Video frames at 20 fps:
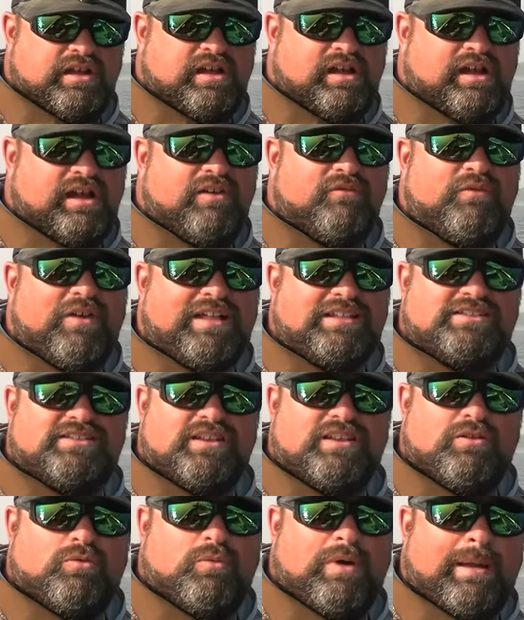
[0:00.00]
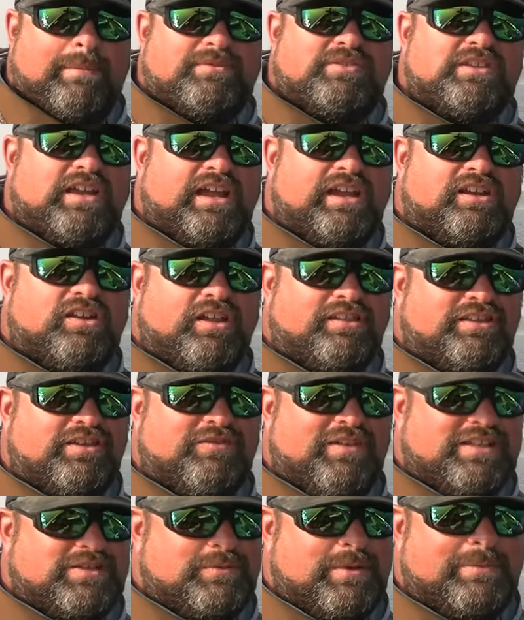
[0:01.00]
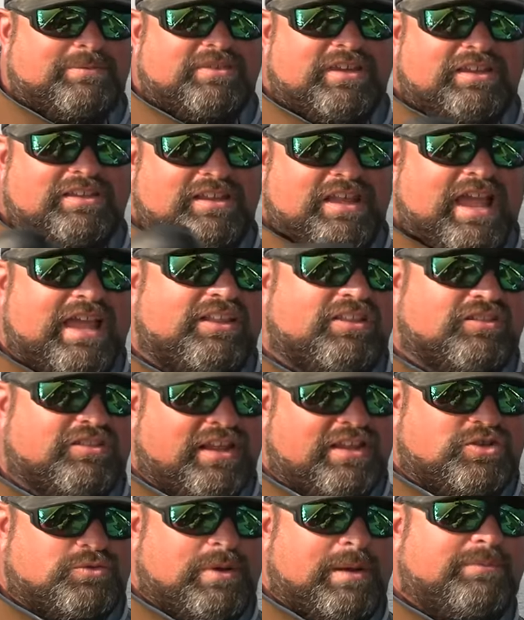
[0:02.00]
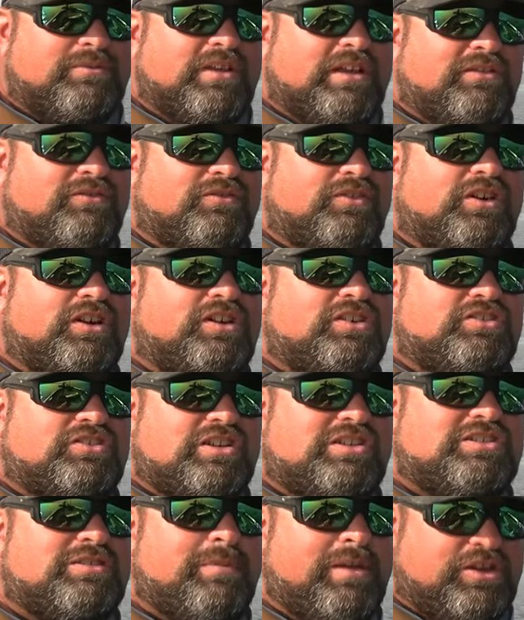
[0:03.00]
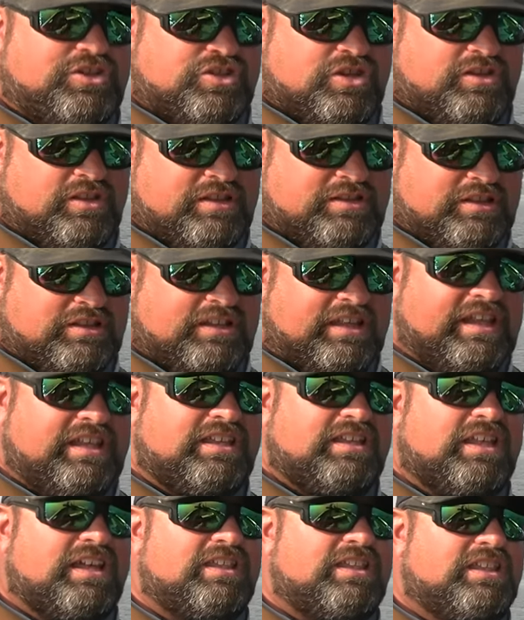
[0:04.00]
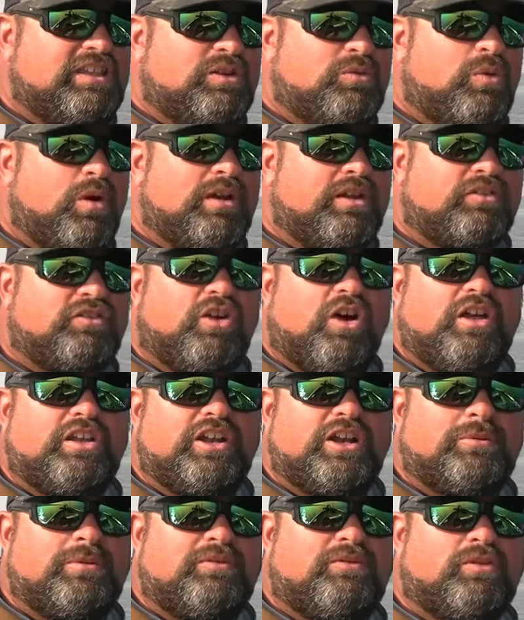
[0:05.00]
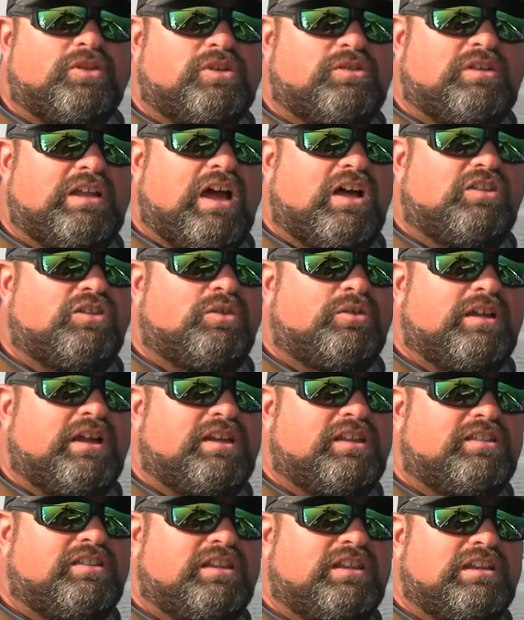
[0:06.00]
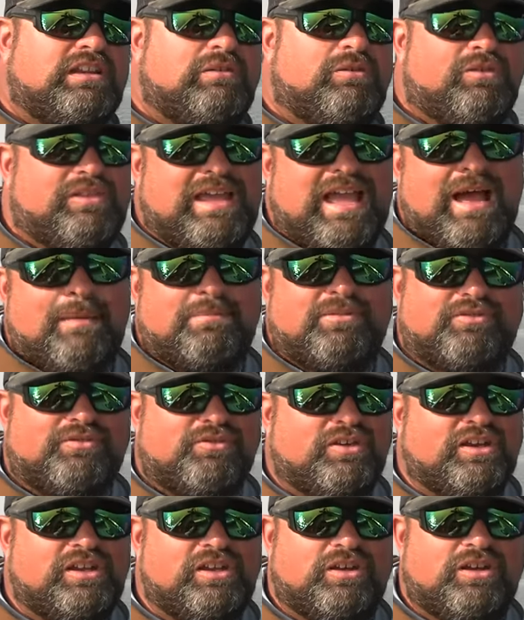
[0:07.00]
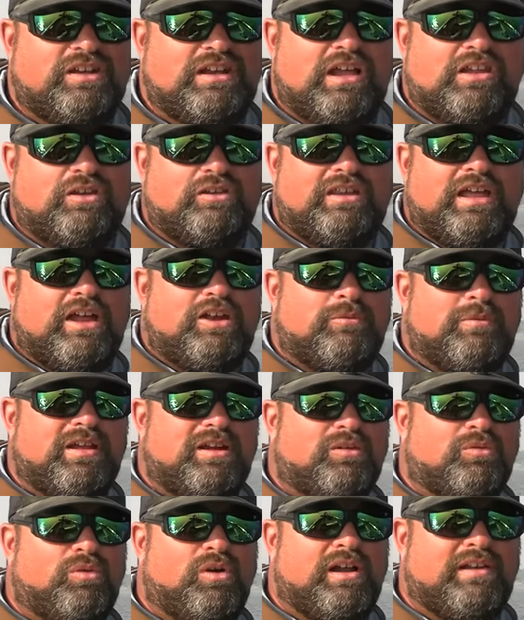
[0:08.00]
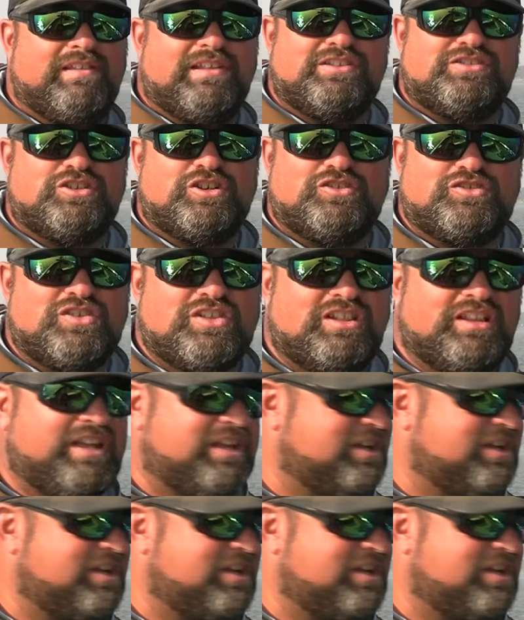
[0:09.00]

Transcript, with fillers: Avenza website, not the Avenza website, the Angler's Edge website first, just to make sure that the lake that you want is on there before you download anything. Well, the app's free, you can download that no matter what, and then search for